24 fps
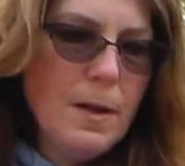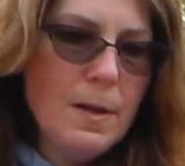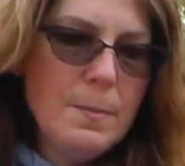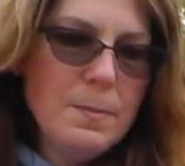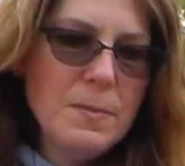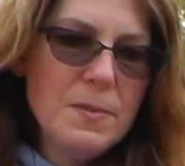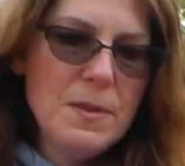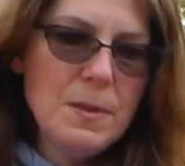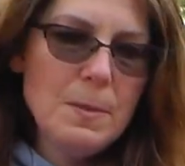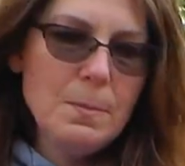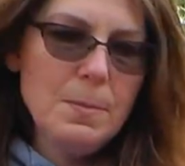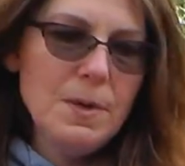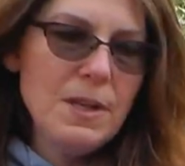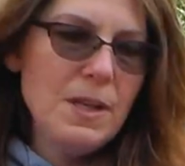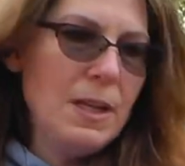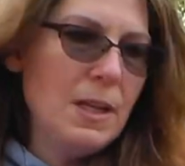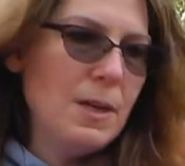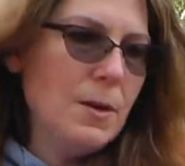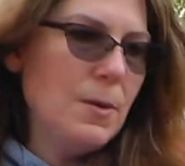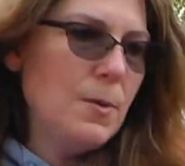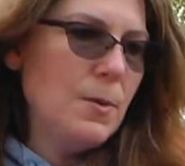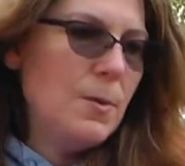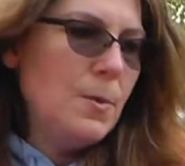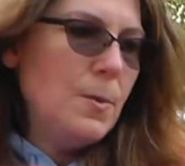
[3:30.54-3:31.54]
um, somebody
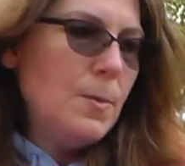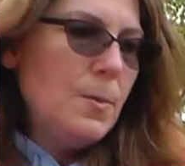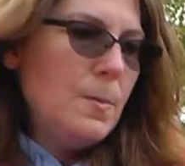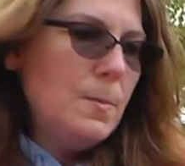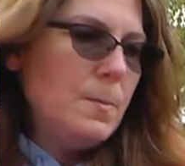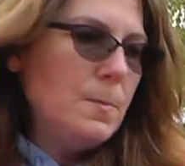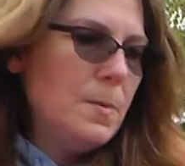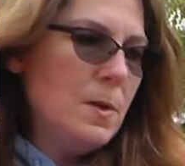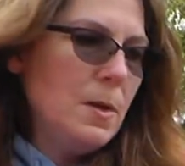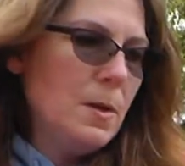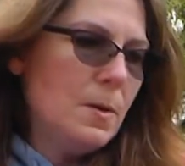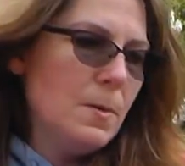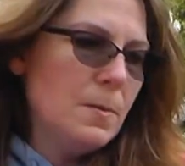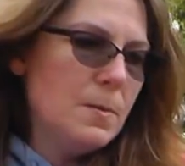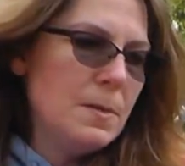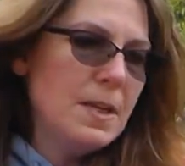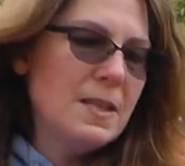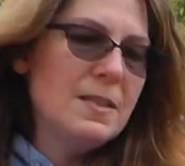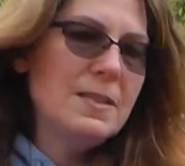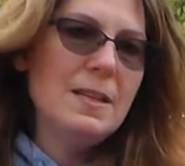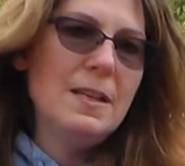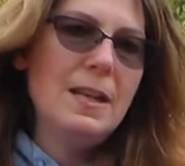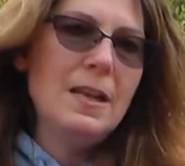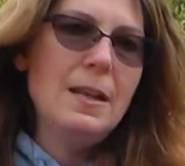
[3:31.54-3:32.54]
who, you know,
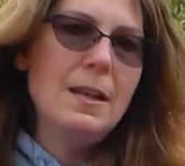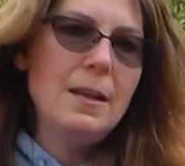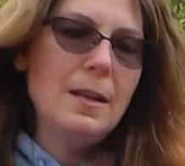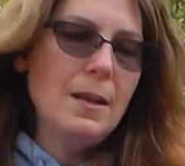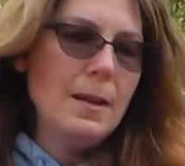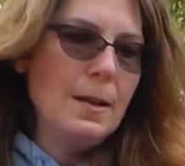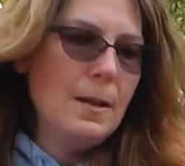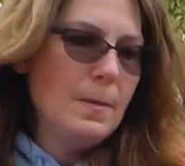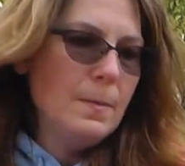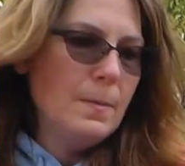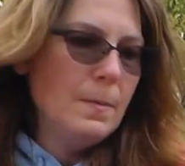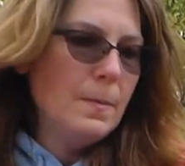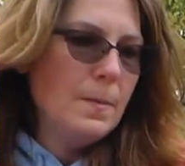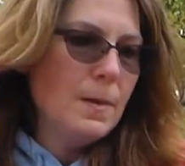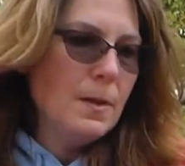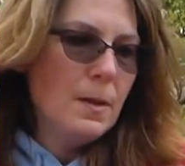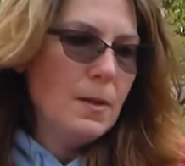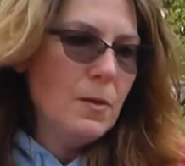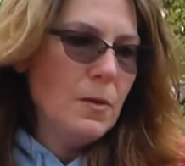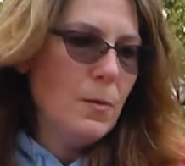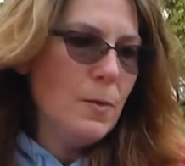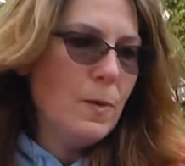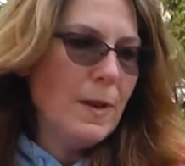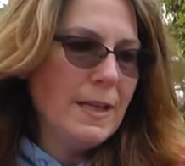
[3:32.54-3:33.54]
doesn't,
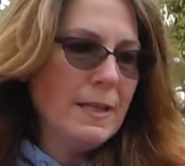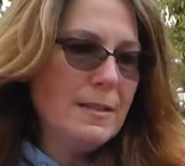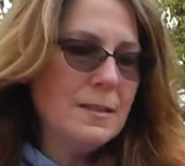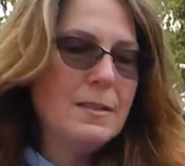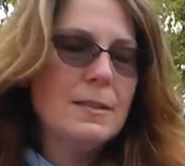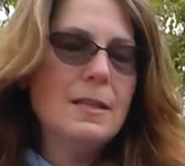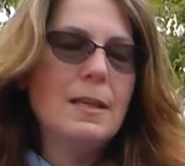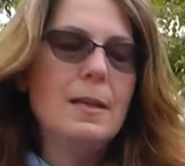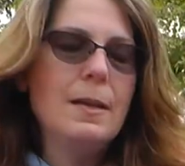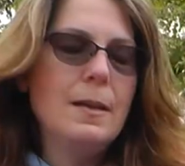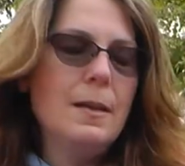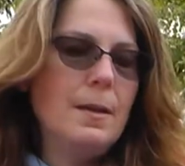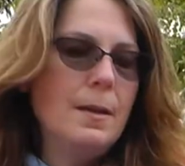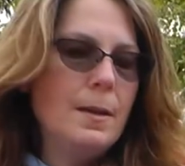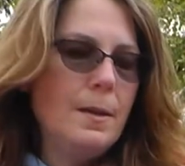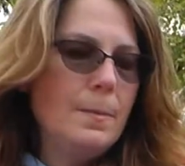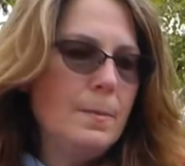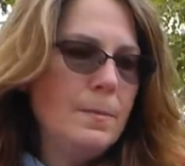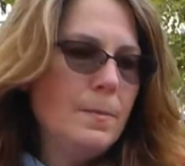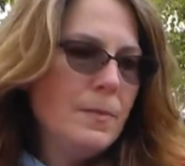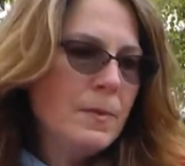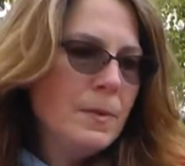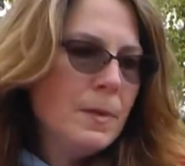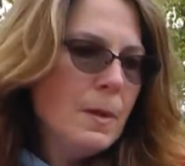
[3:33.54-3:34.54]
who likes to, um,
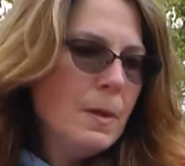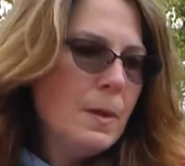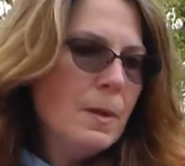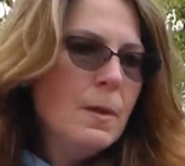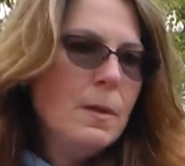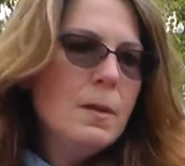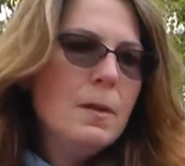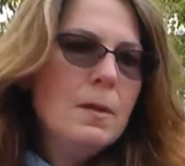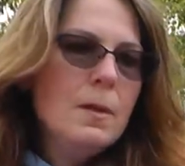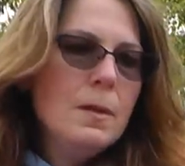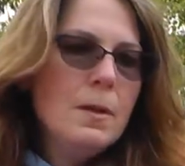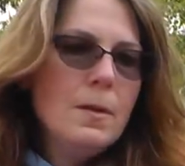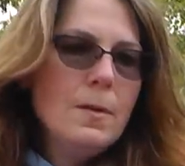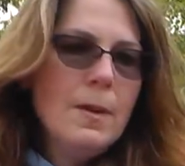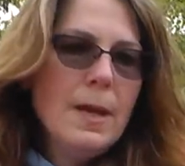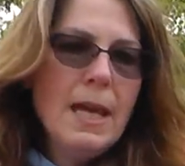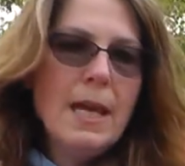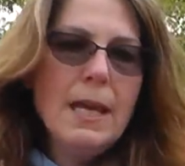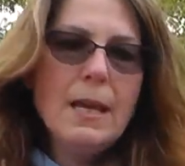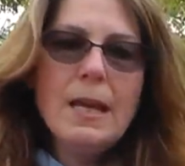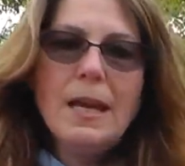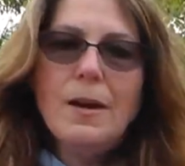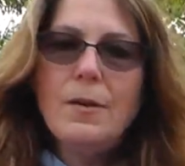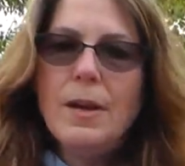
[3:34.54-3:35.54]
you know,
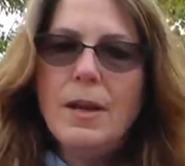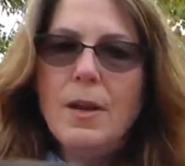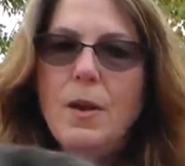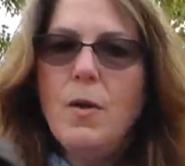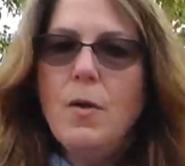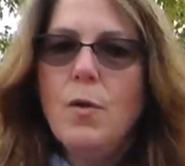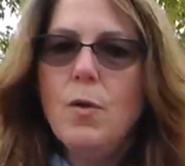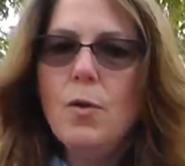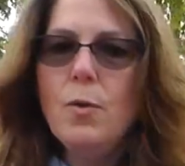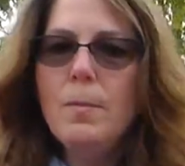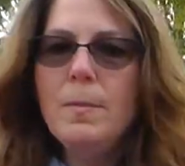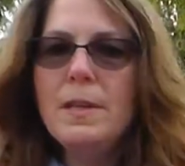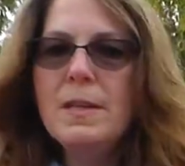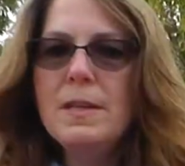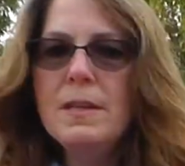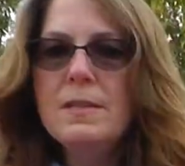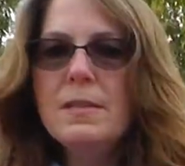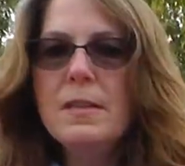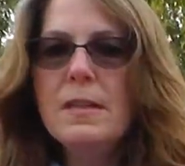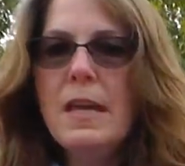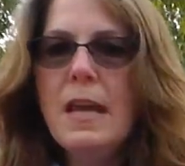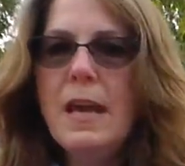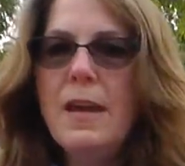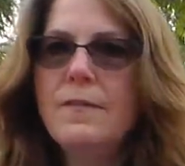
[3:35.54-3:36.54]
hang out at home and
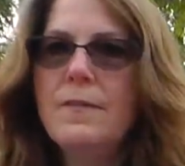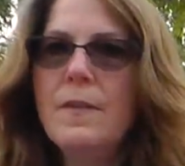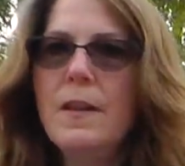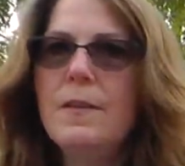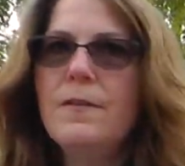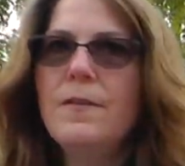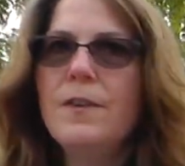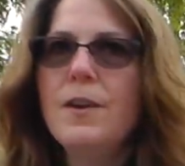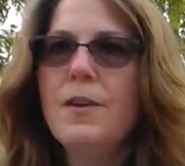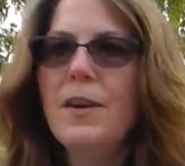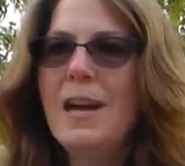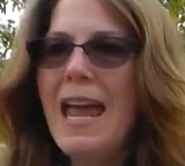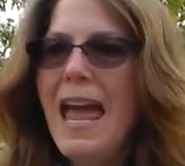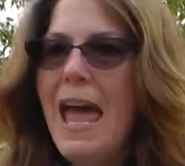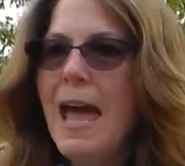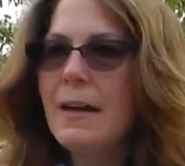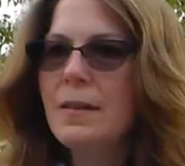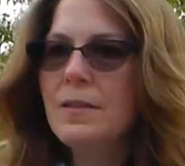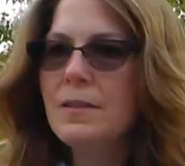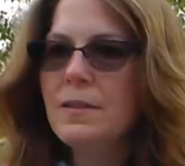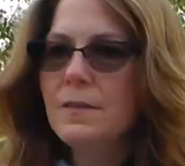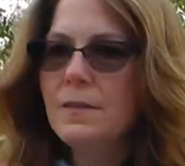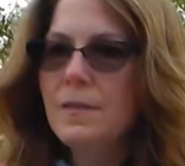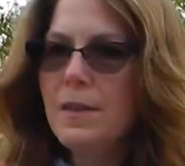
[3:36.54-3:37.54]
doesn't have a very
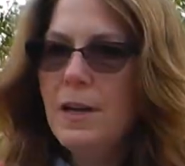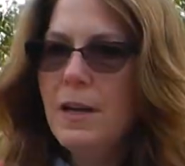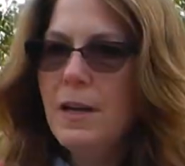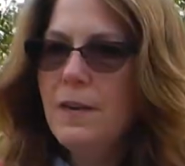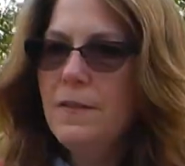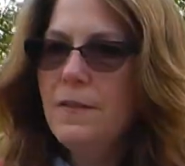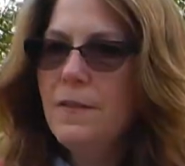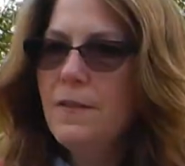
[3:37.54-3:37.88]
active life.